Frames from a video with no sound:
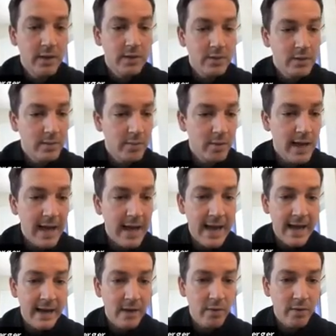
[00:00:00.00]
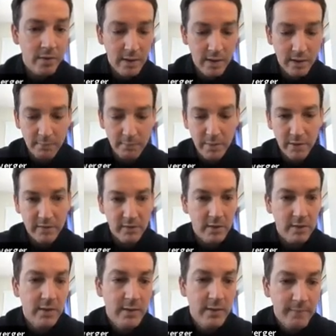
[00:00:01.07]
So I'm going to add another little
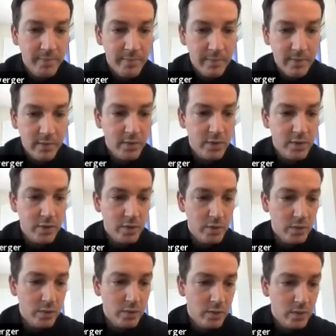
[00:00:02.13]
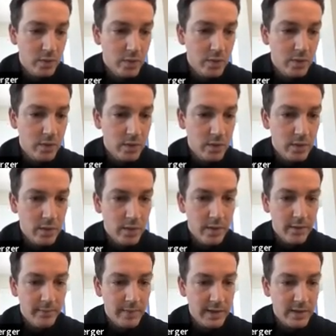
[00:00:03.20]
button to
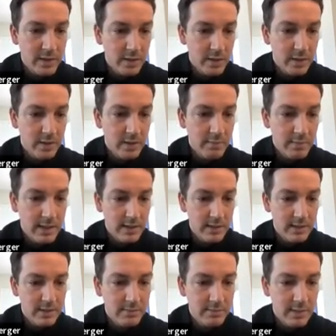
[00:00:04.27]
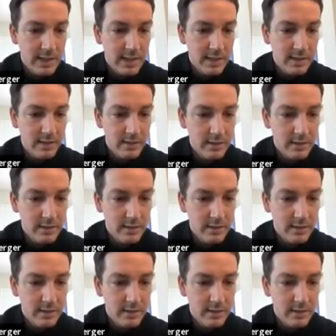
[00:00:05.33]
let's make it